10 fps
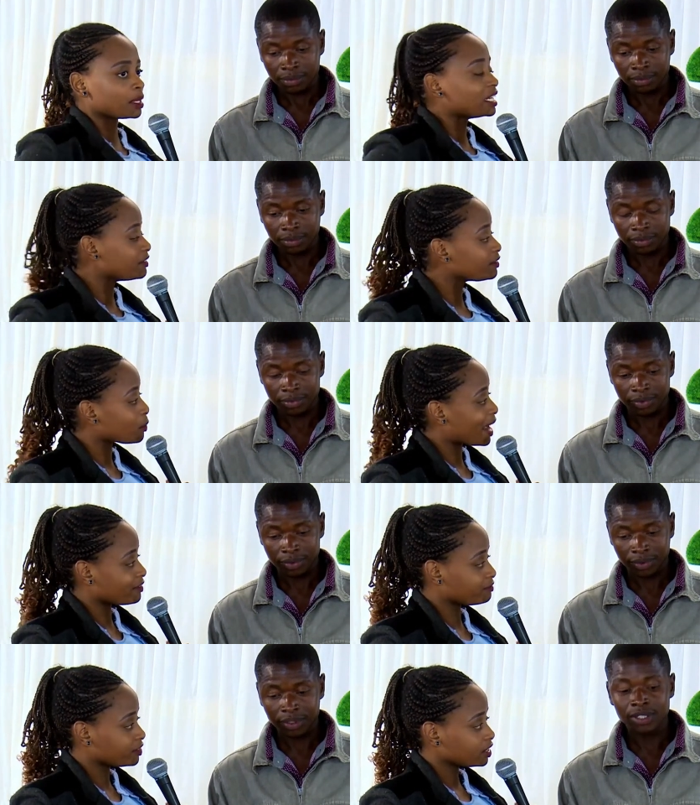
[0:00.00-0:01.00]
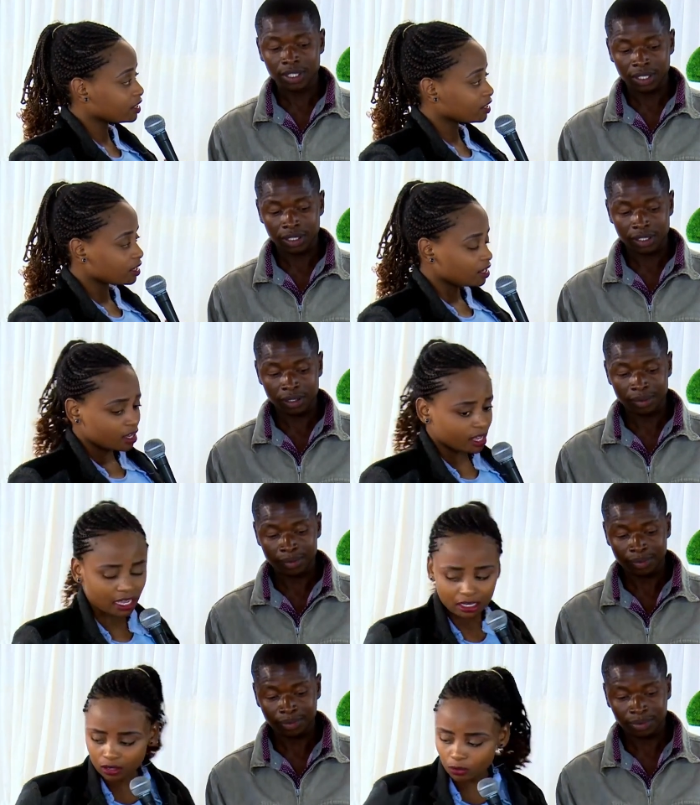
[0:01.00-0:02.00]
Speaker 1: may leave the wife.
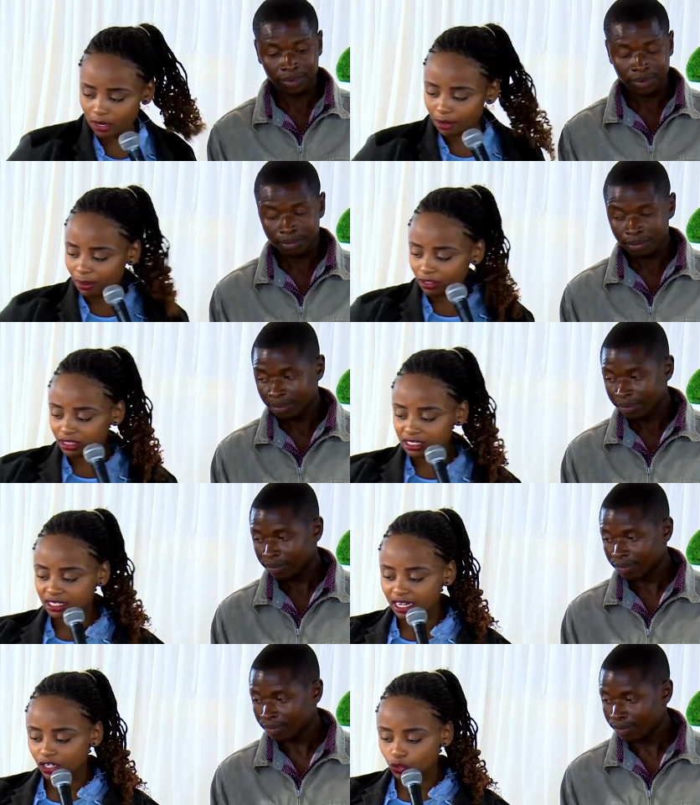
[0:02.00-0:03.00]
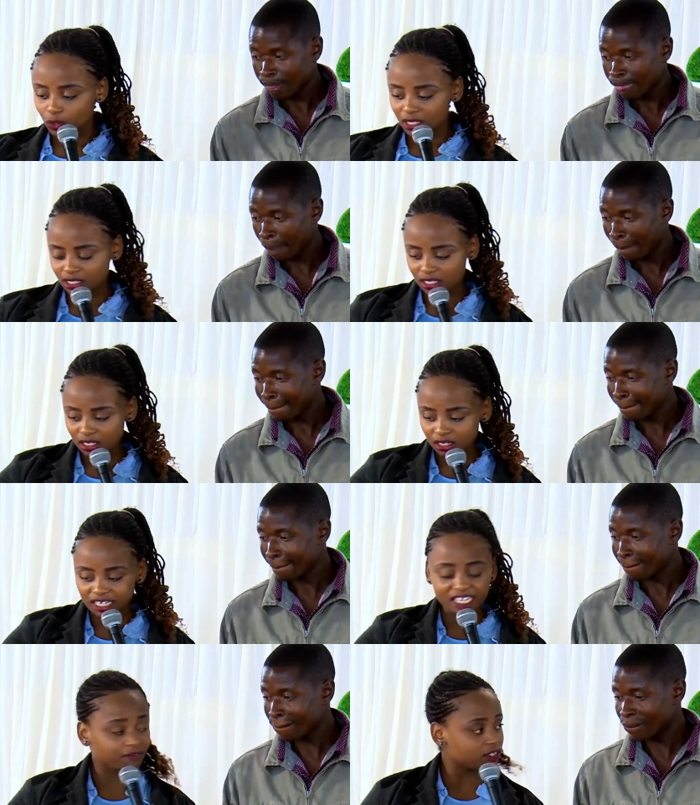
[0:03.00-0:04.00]
And what about this side? We are seeing
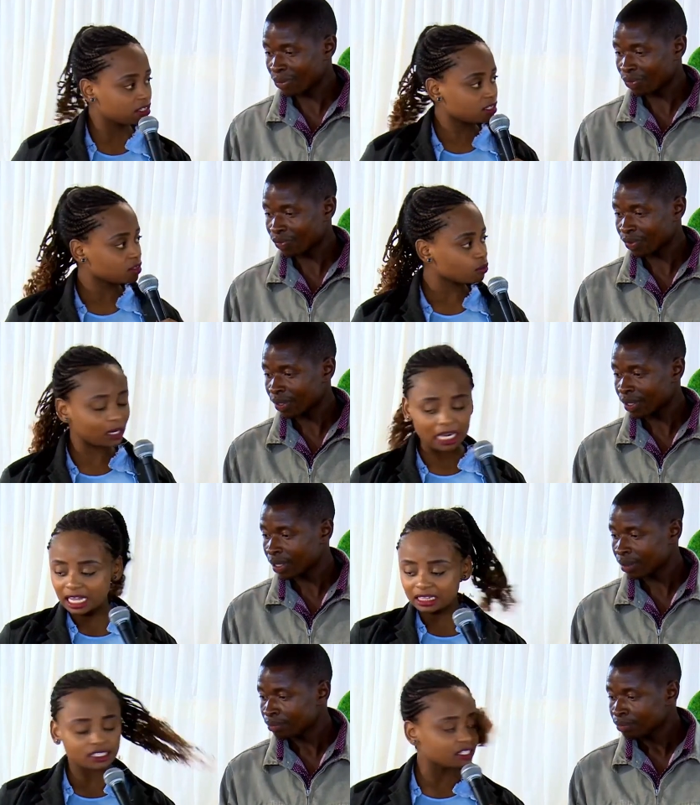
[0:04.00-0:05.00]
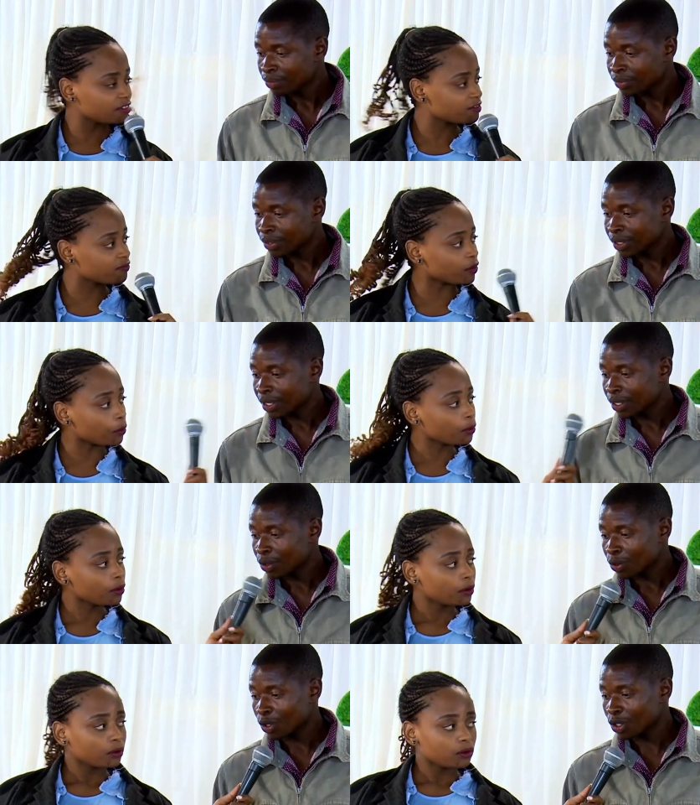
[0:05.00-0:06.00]
leaves. What are these leaves for?
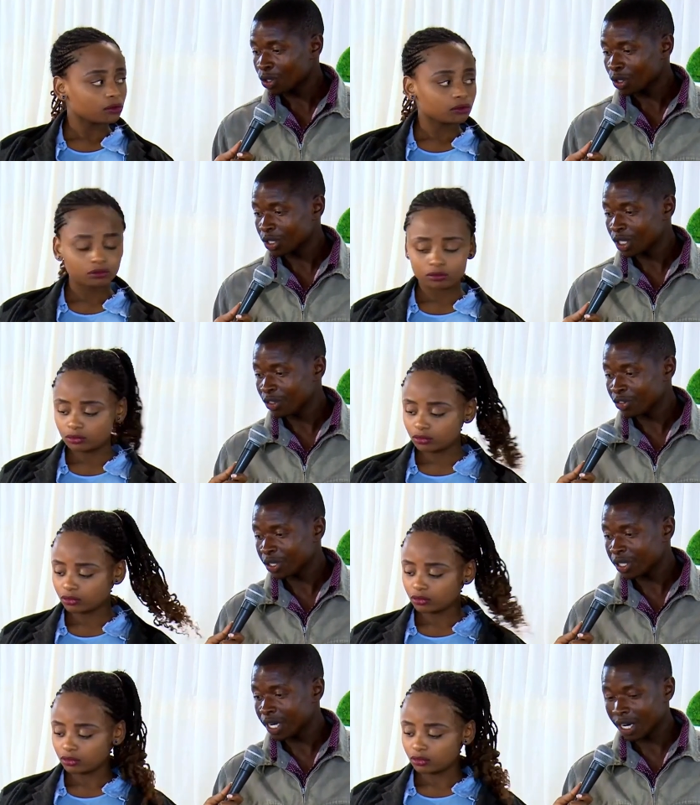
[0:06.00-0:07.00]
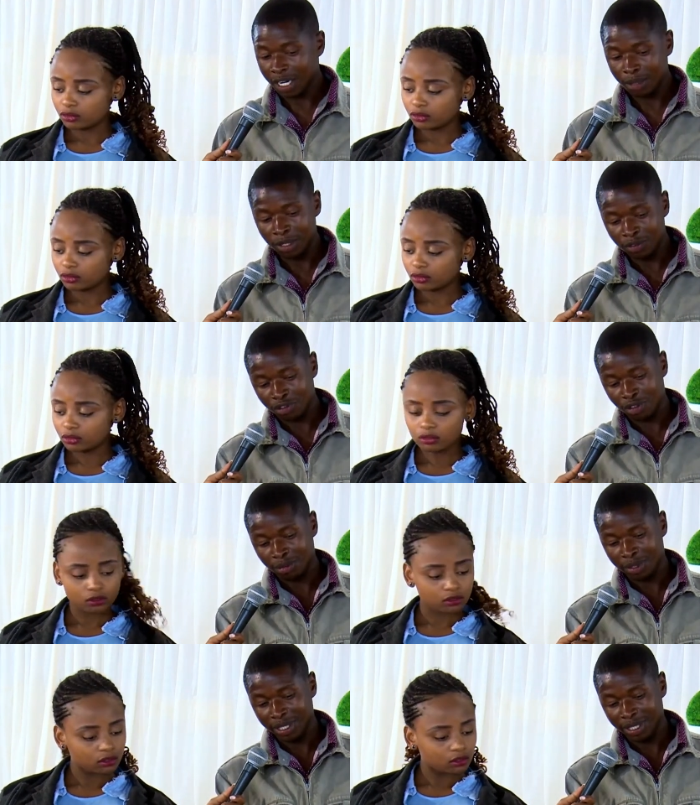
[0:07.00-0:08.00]
Speaker 2: Oh, those leaves, eh, they are coming
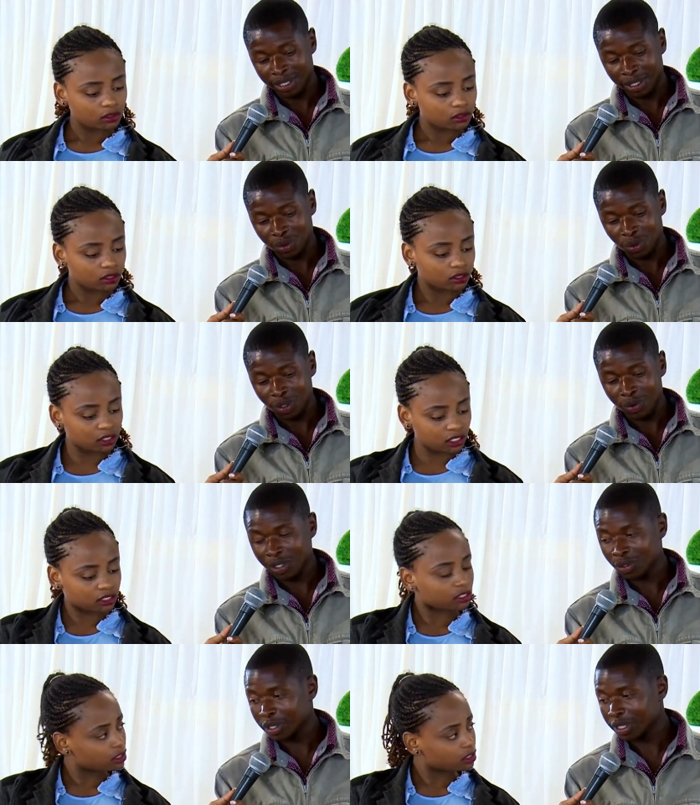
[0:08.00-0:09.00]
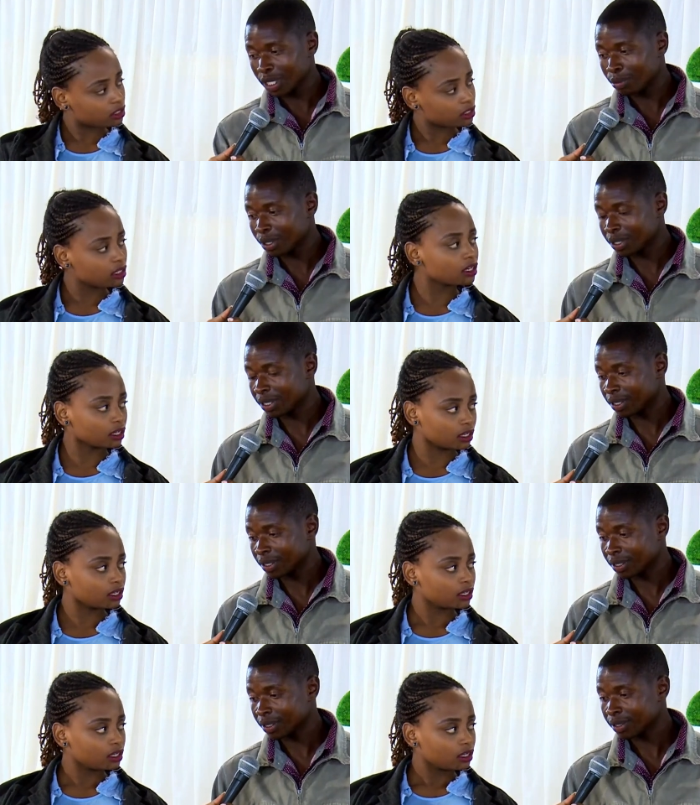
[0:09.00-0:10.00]
from uh, this one we are talking about. Okay.
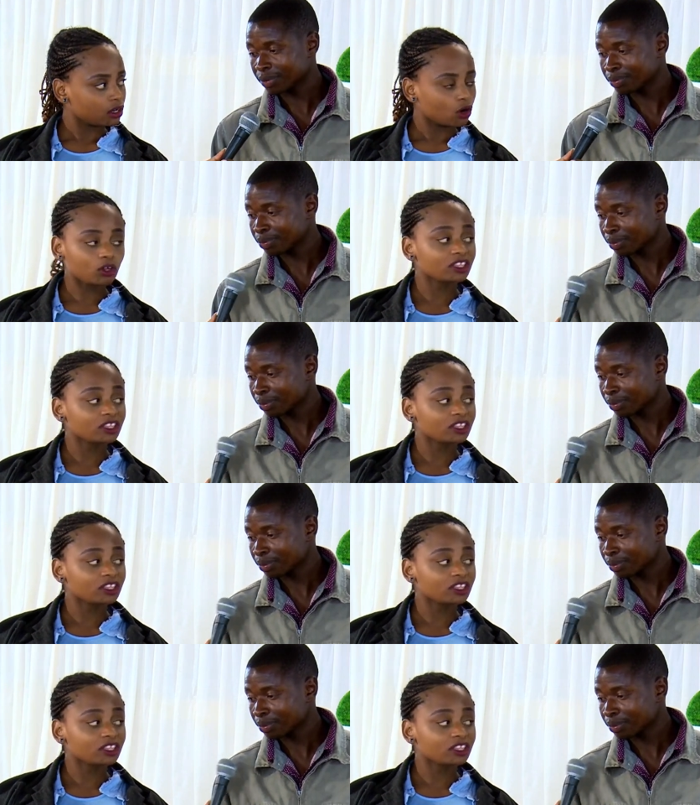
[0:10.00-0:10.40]
Speaker 1: Oh,